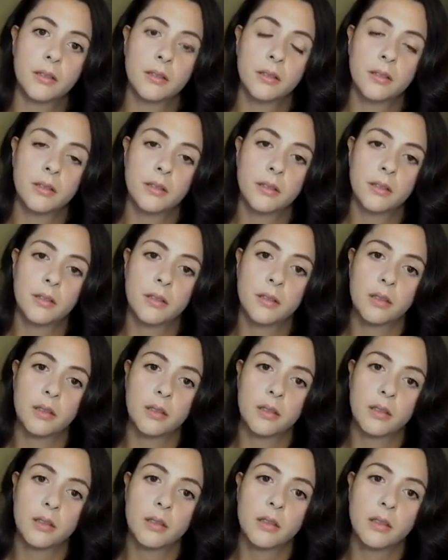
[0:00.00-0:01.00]

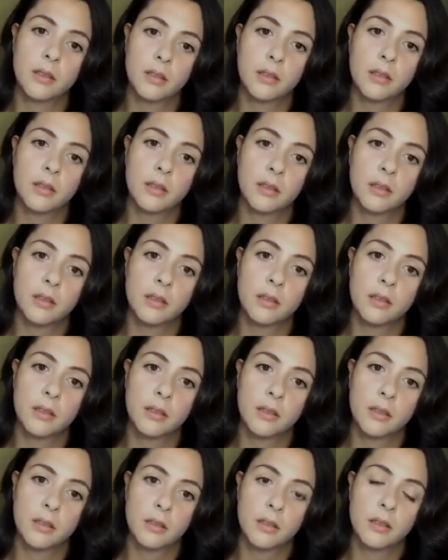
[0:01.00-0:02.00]

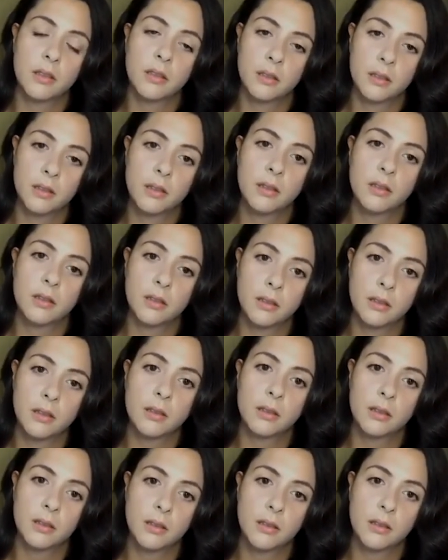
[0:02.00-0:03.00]

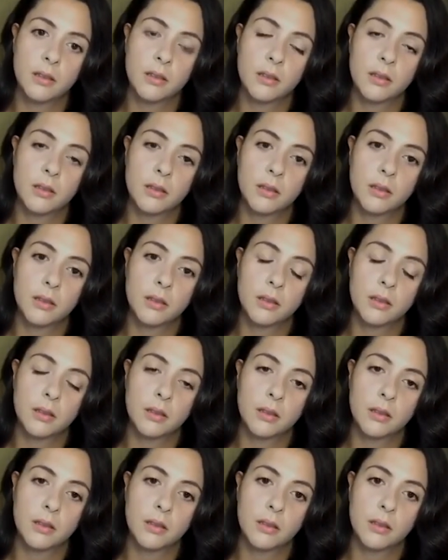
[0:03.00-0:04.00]

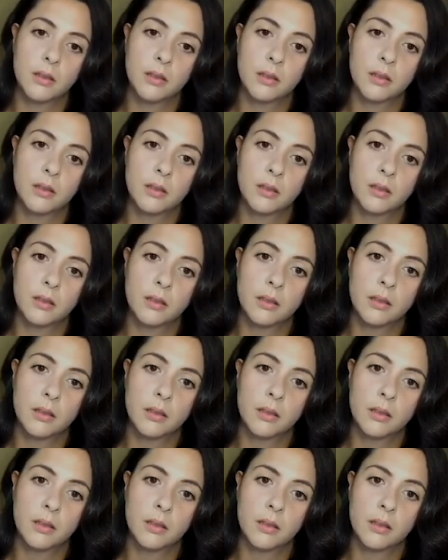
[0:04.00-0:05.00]

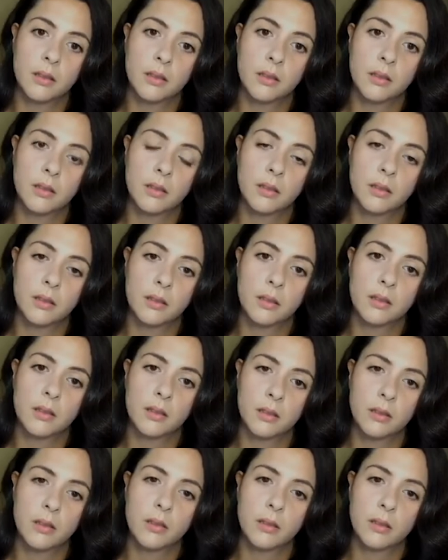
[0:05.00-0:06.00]

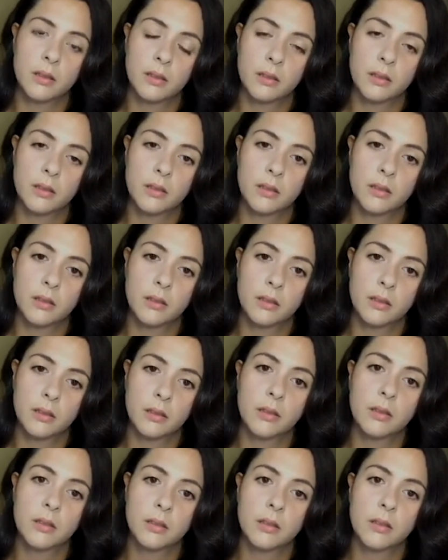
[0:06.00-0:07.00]

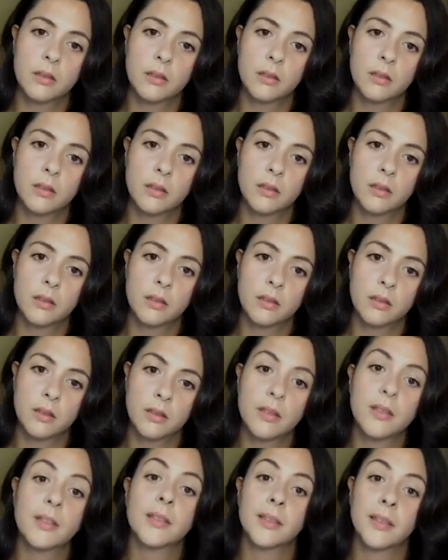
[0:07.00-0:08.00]
No words are spoken by the person on screen.